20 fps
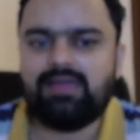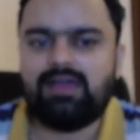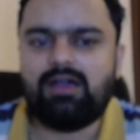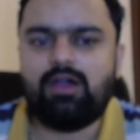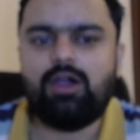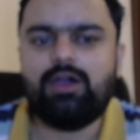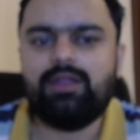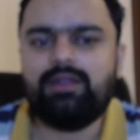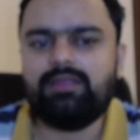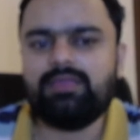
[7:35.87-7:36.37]

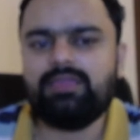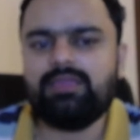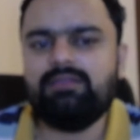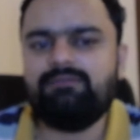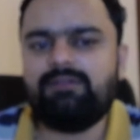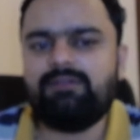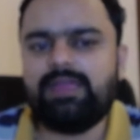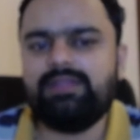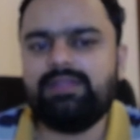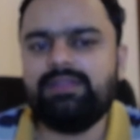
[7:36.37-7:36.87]
or
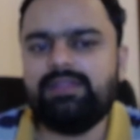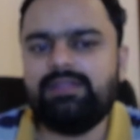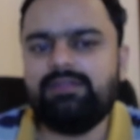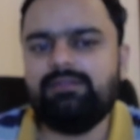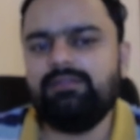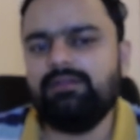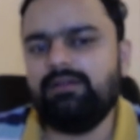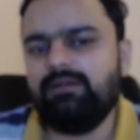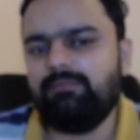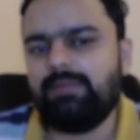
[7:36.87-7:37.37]
if I
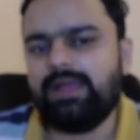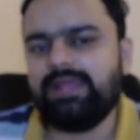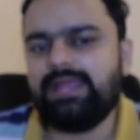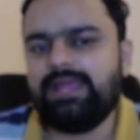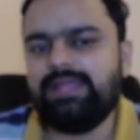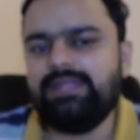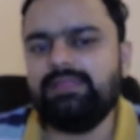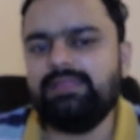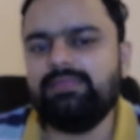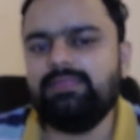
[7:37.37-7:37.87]
need my
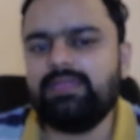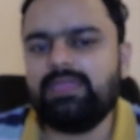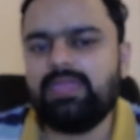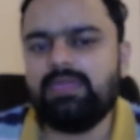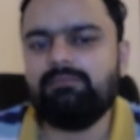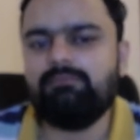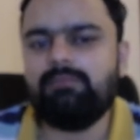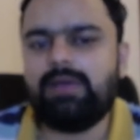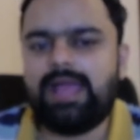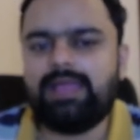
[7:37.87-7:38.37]
knight in the
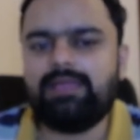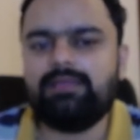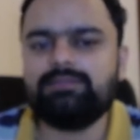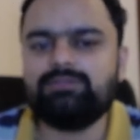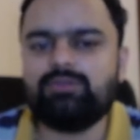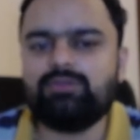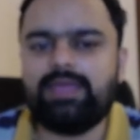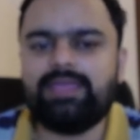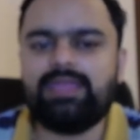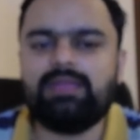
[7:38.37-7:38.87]
game back,
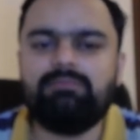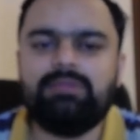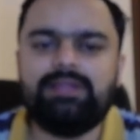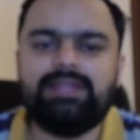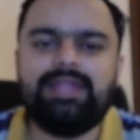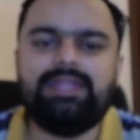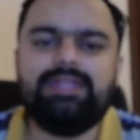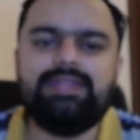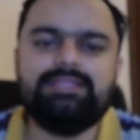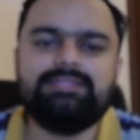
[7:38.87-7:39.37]
so I can play
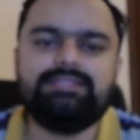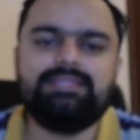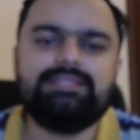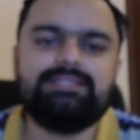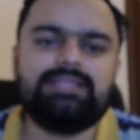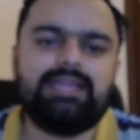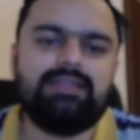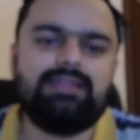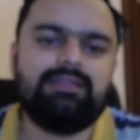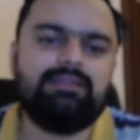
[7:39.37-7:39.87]
knight
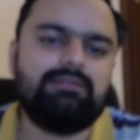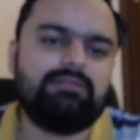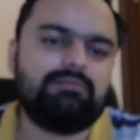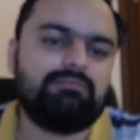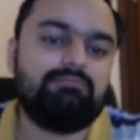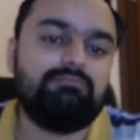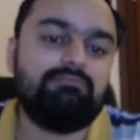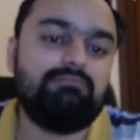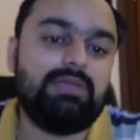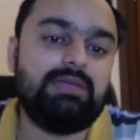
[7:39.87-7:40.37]
e6, and
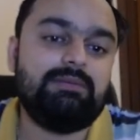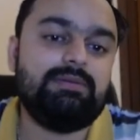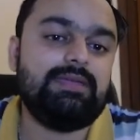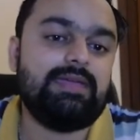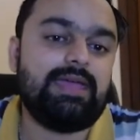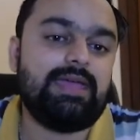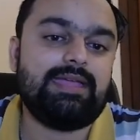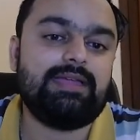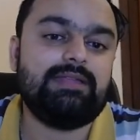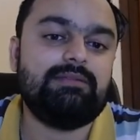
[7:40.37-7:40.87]

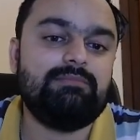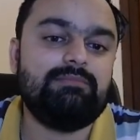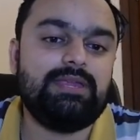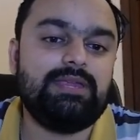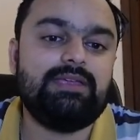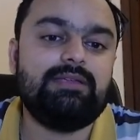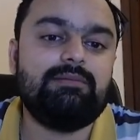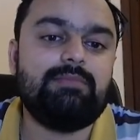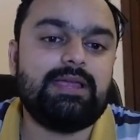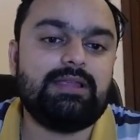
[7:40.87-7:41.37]
maybe I can
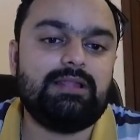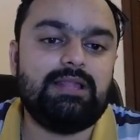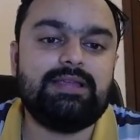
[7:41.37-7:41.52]
bring it back.